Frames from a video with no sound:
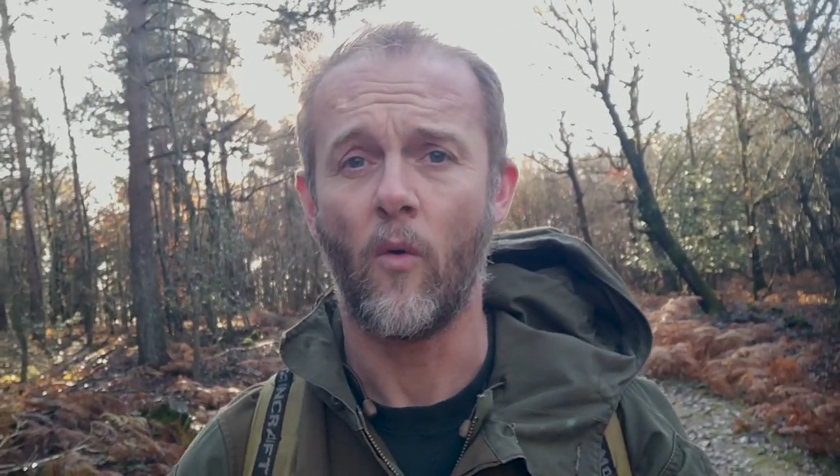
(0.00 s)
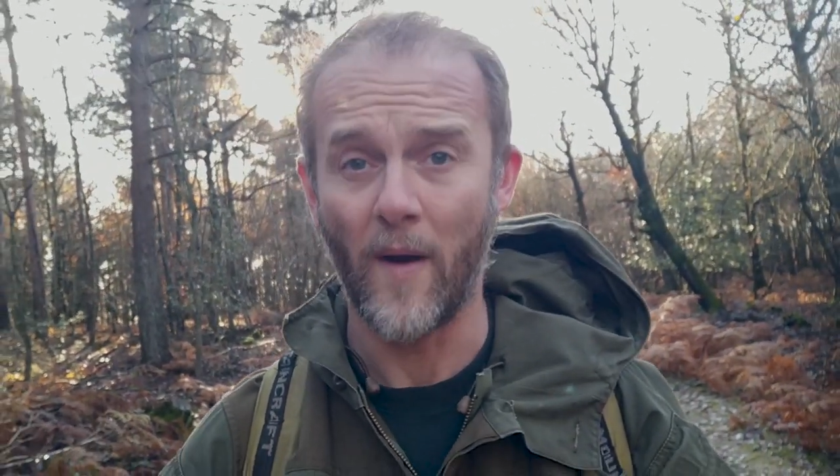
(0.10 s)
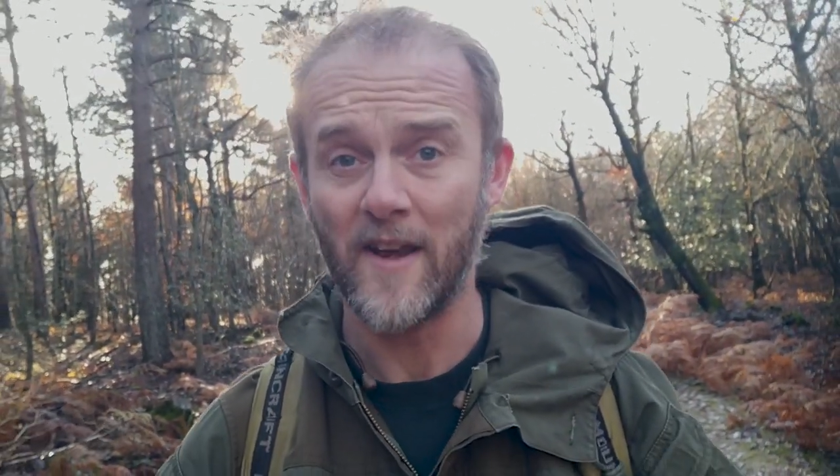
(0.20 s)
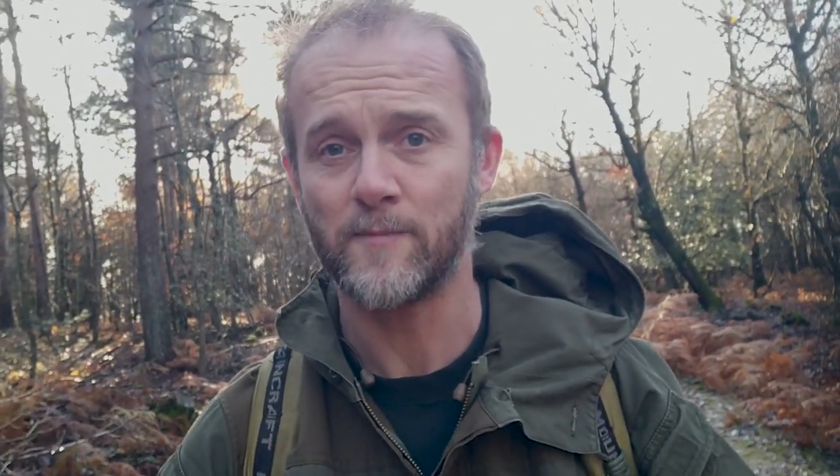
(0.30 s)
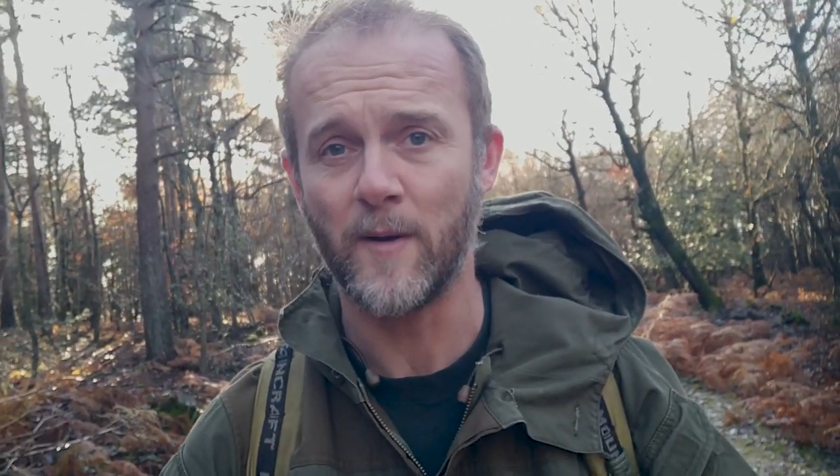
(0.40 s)

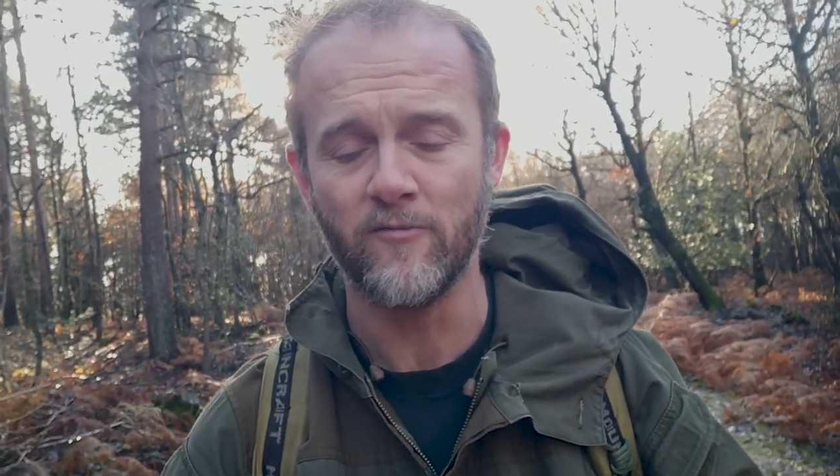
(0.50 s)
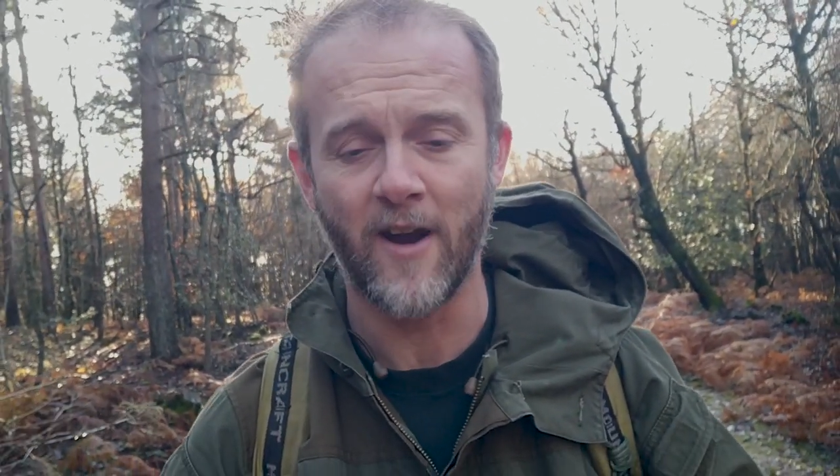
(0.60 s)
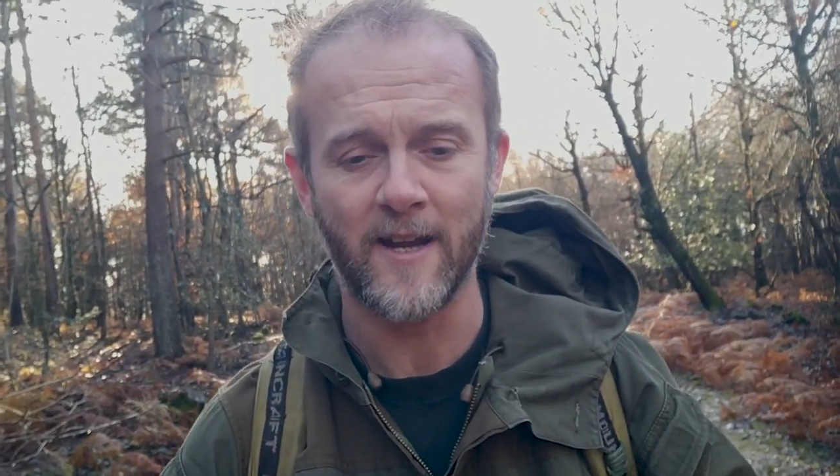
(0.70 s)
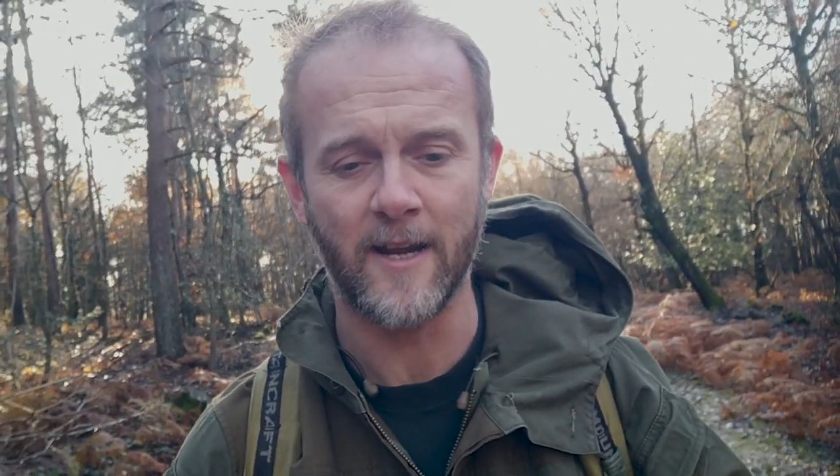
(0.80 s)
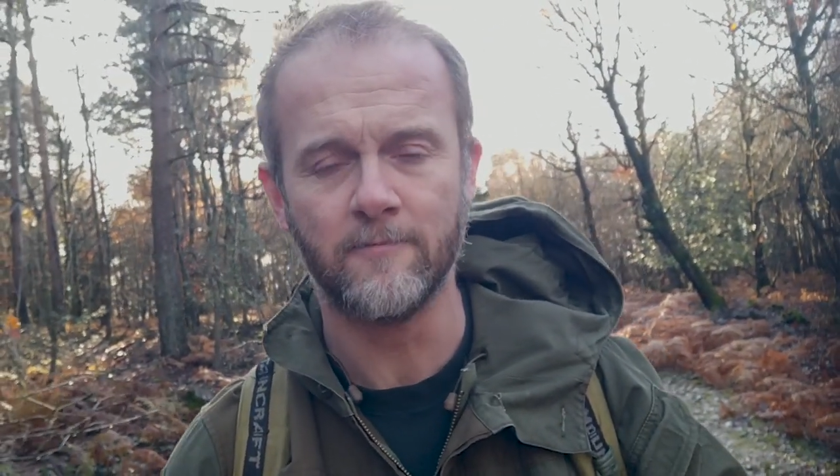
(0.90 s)
when it's been
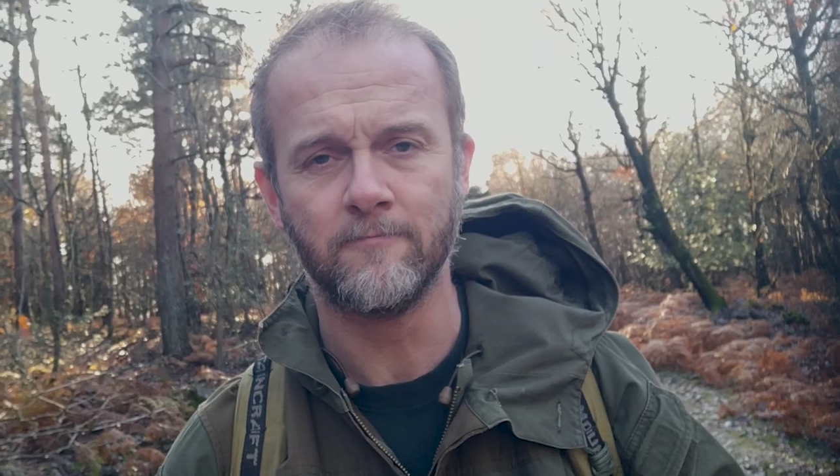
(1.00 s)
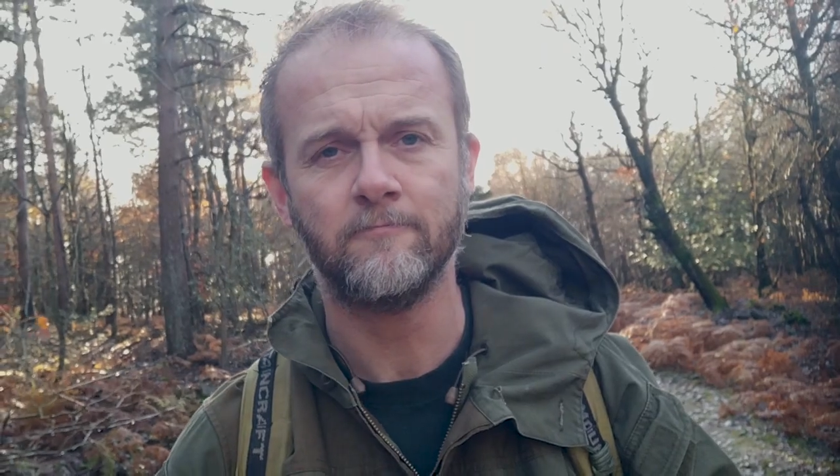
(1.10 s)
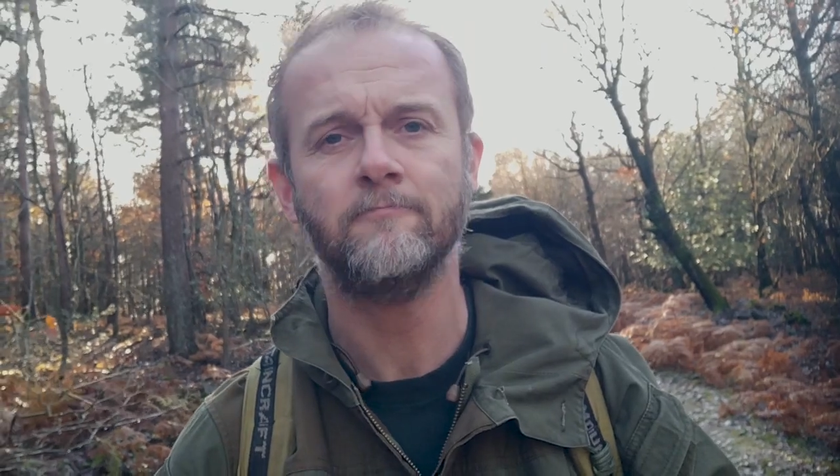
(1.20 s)
raining,